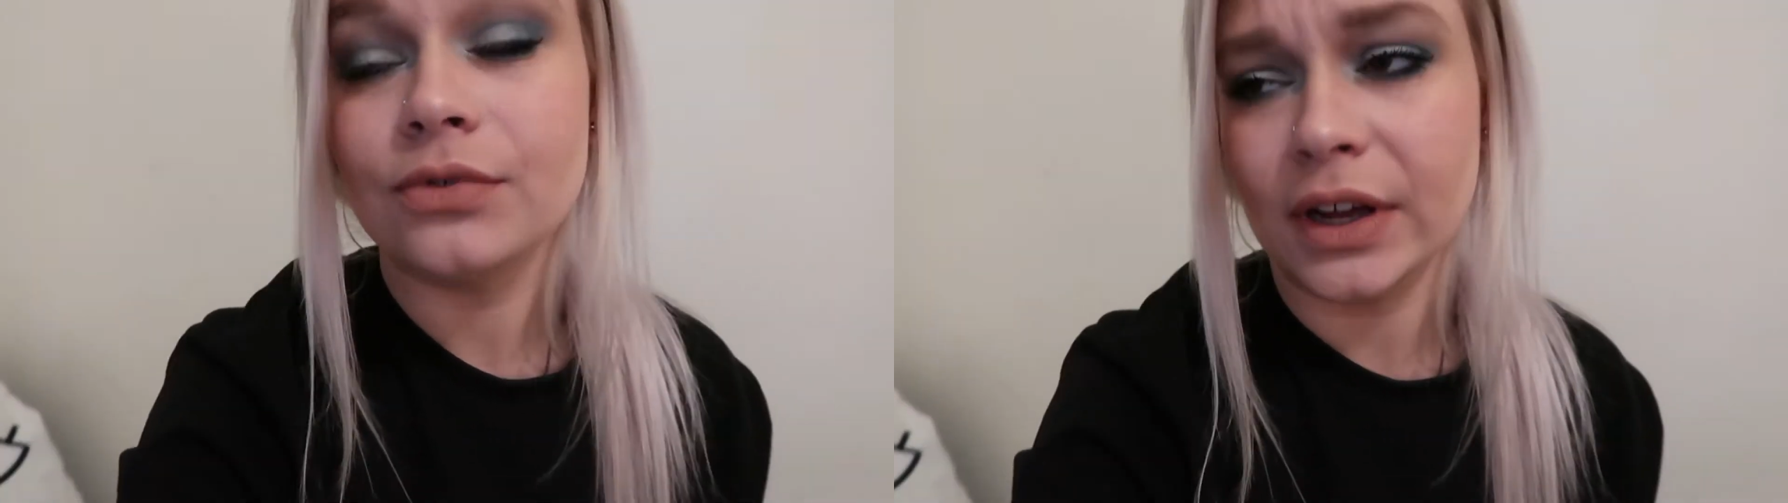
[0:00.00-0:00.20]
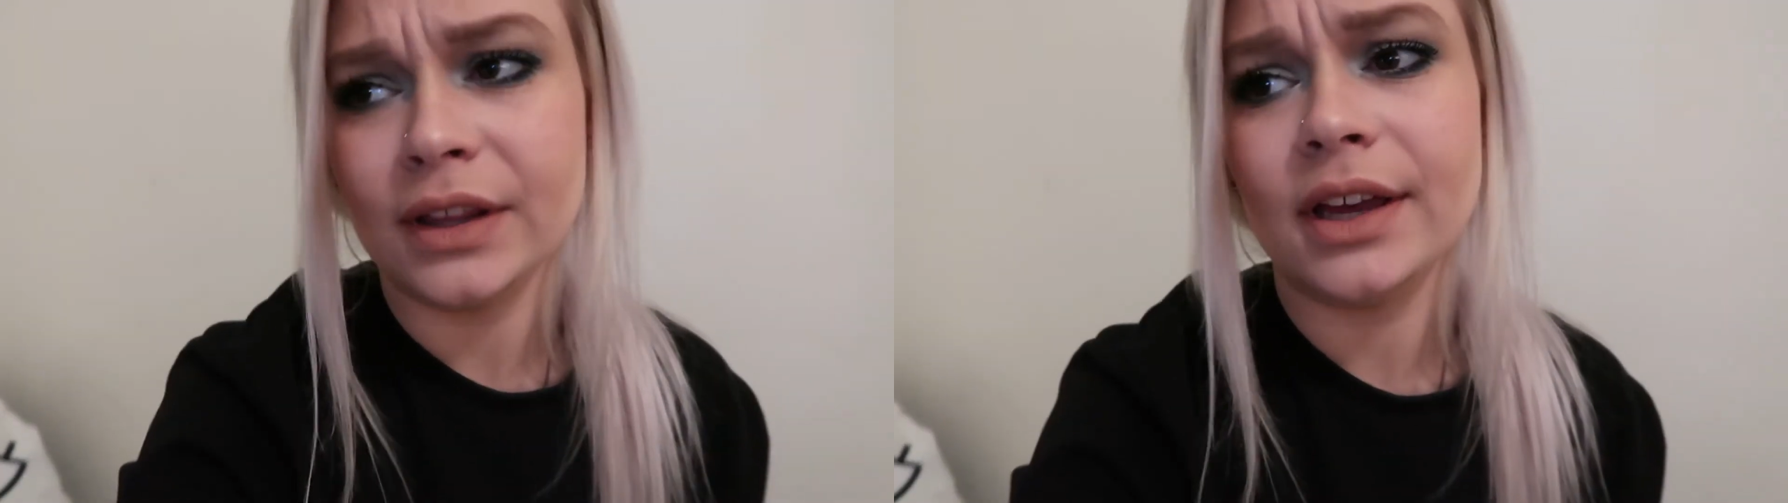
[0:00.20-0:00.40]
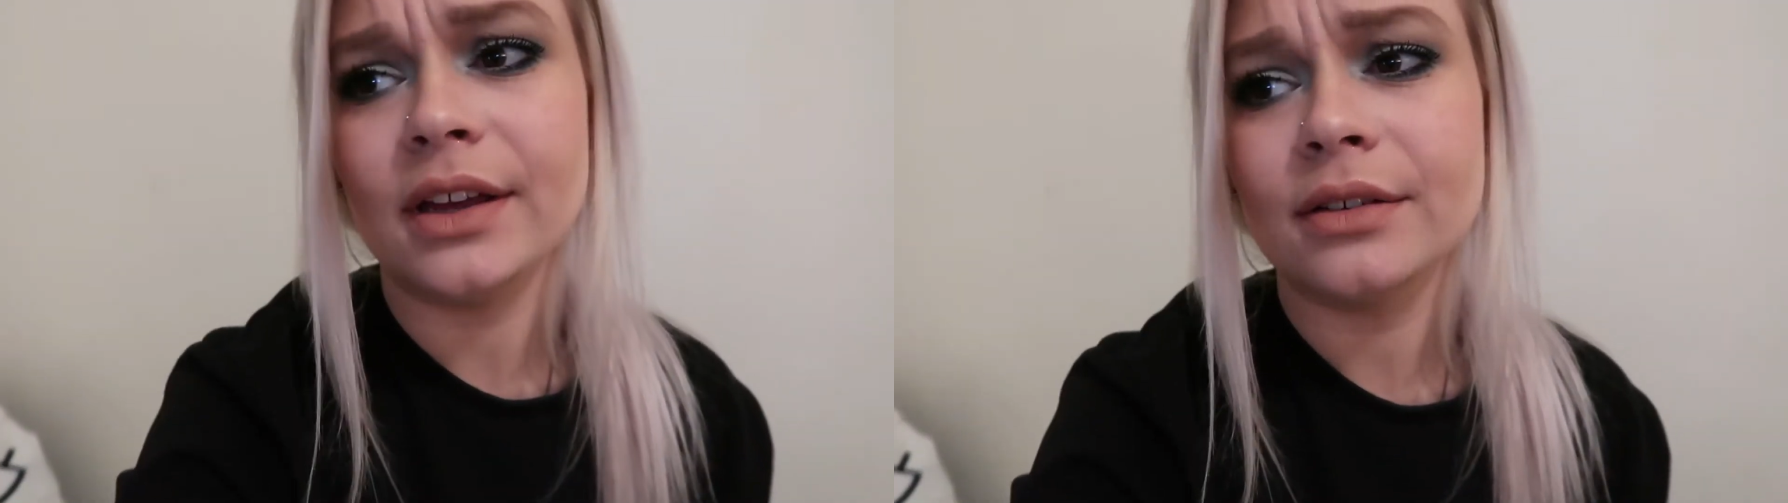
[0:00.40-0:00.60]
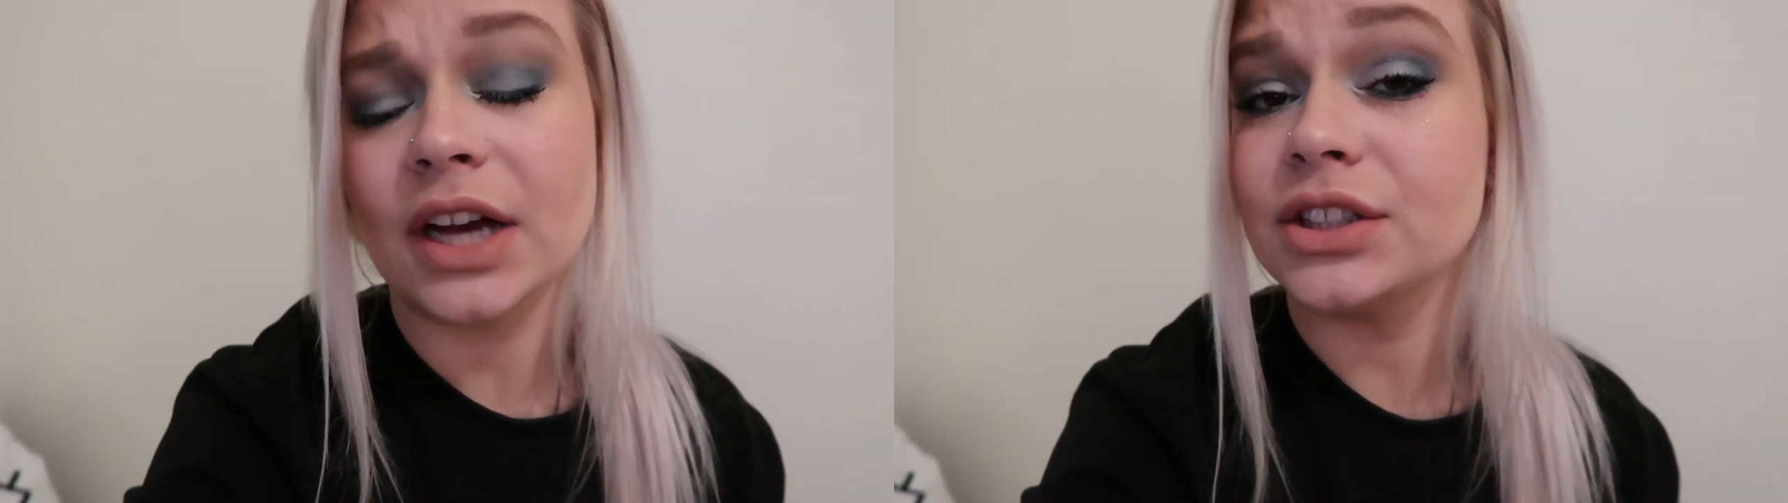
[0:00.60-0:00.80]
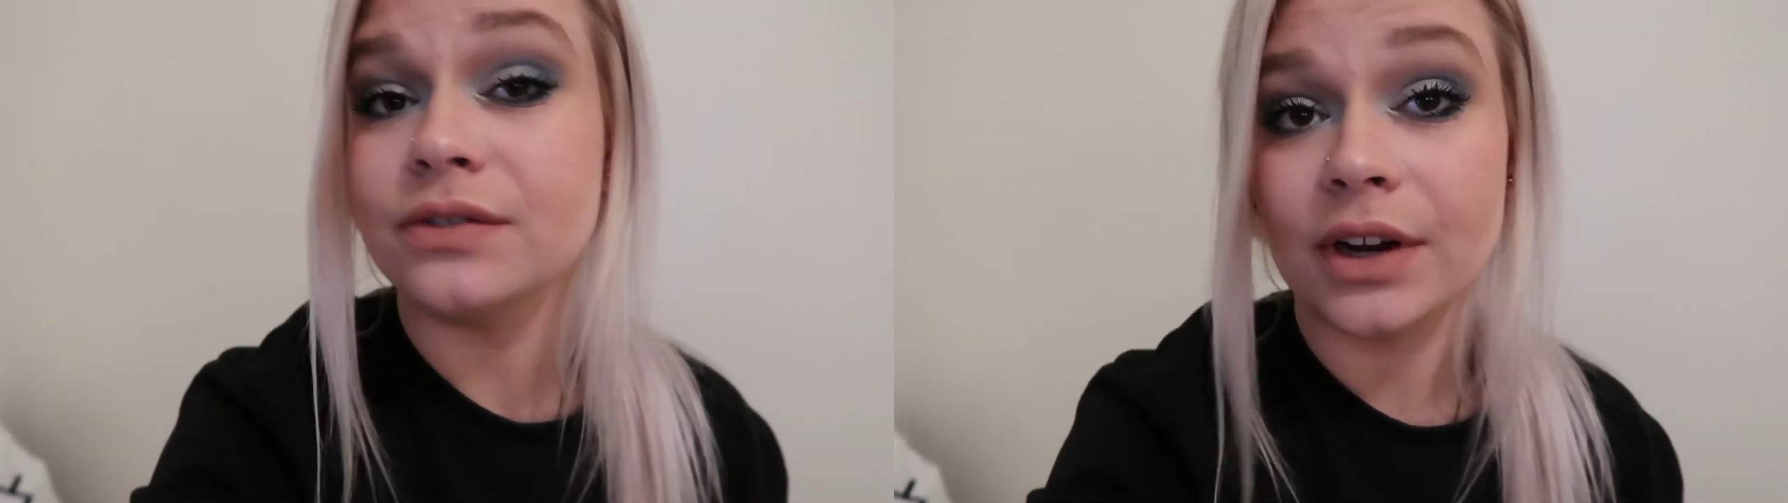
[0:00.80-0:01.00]
friendly,
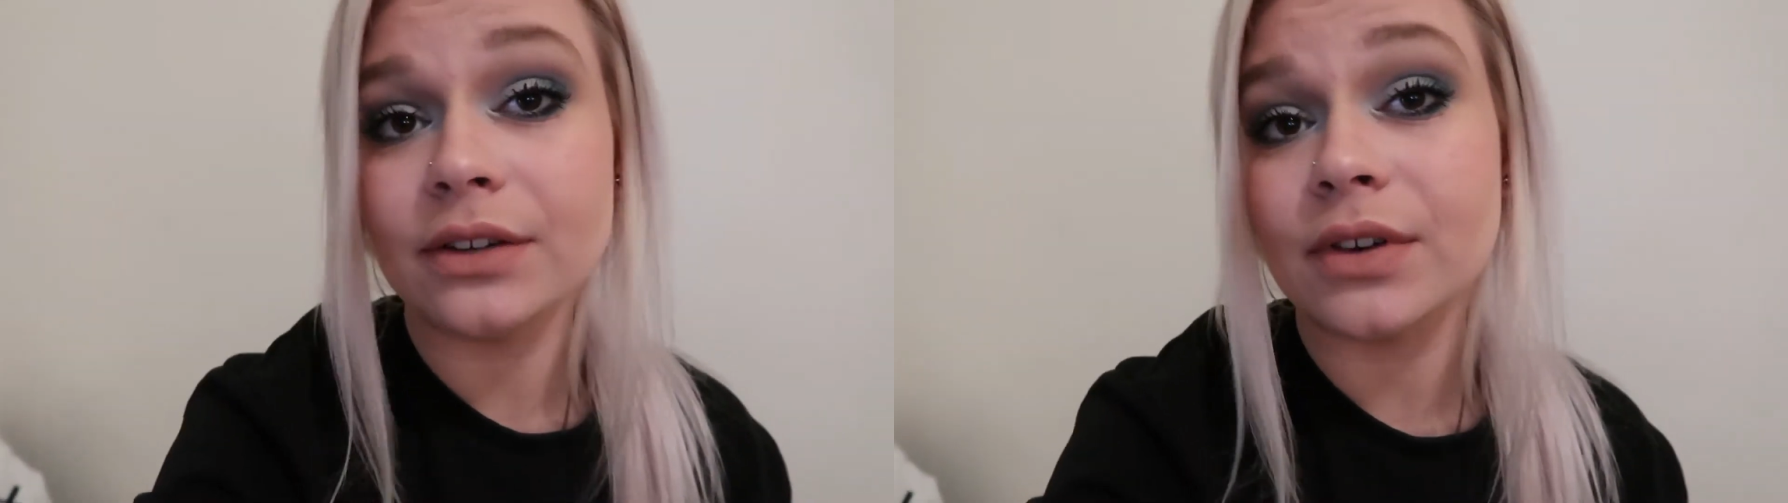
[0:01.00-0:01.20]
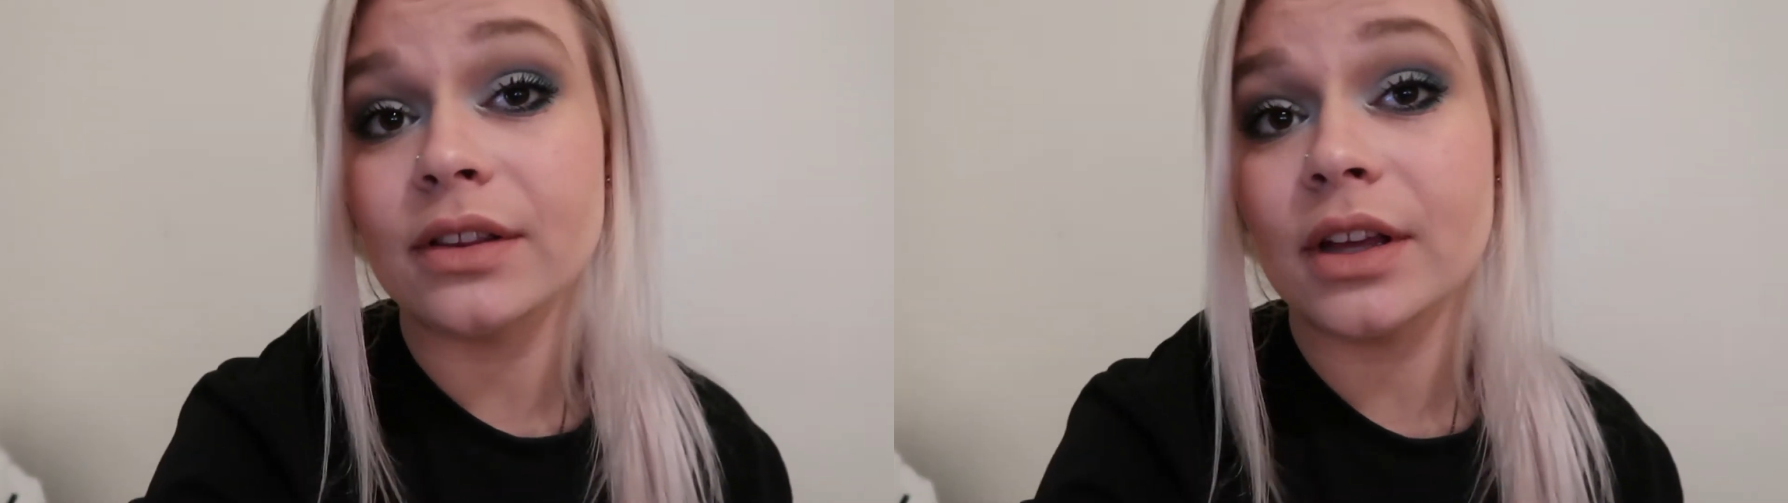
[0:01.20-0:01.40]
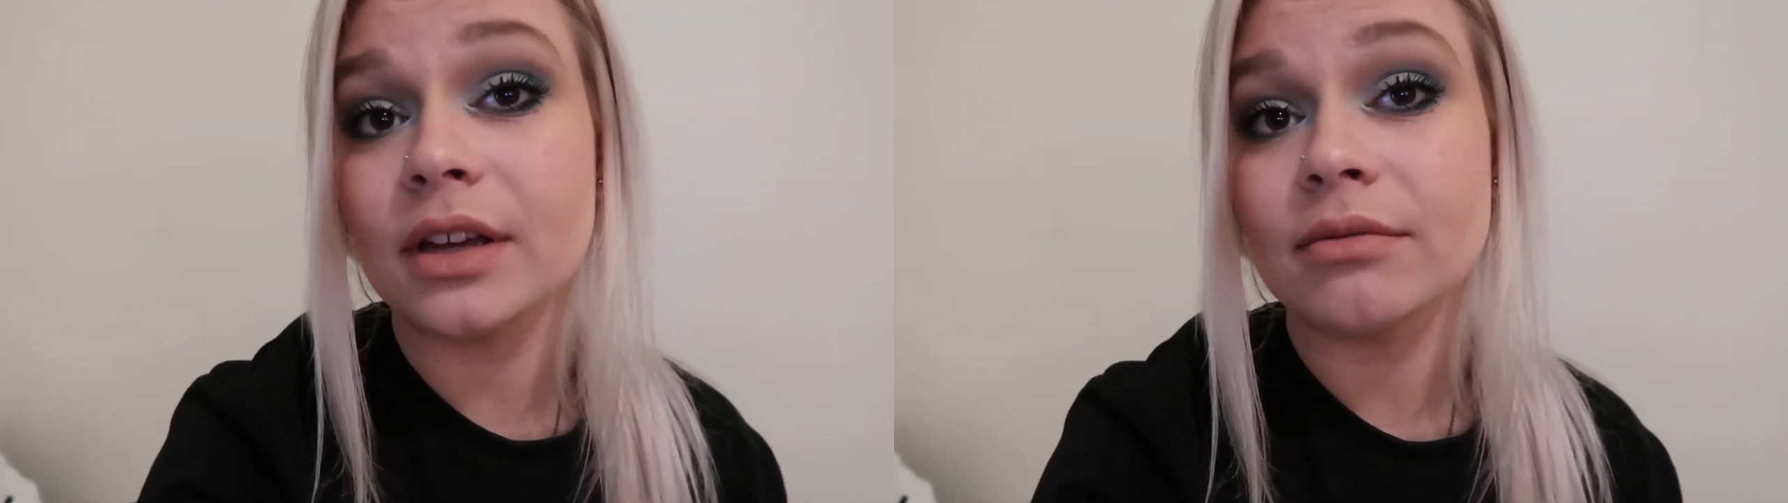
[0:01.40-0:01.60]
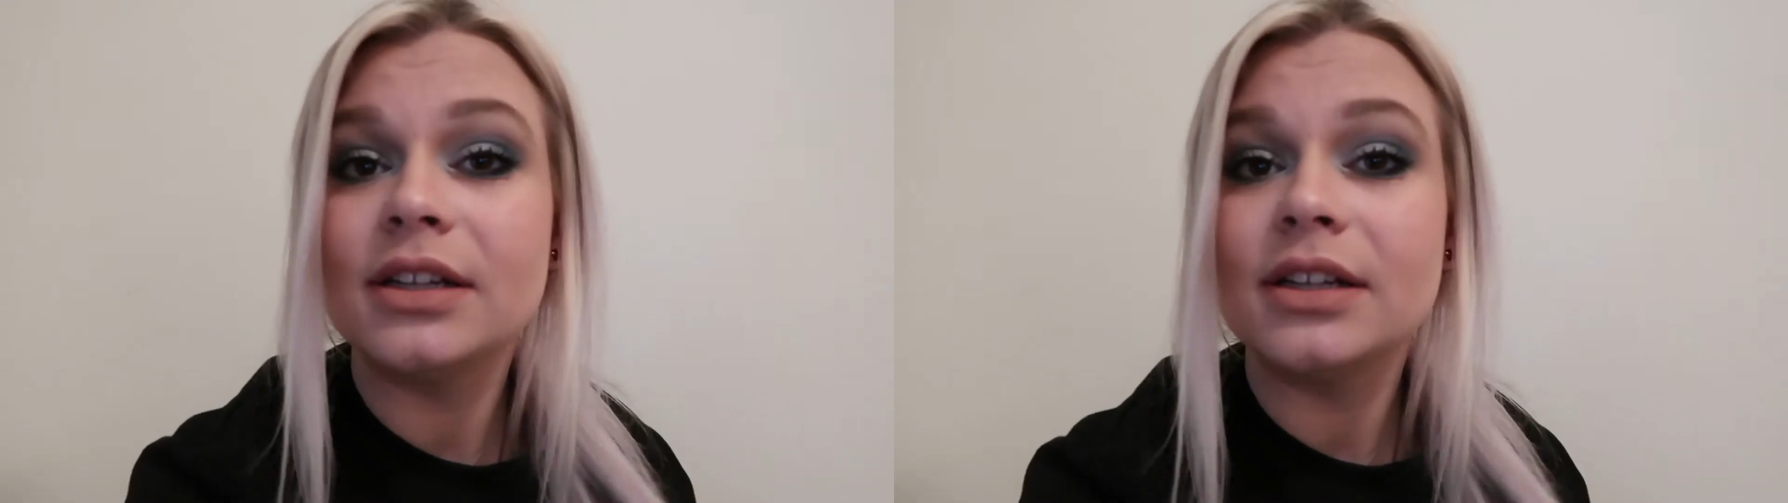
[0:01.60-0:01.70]
actually very friendly.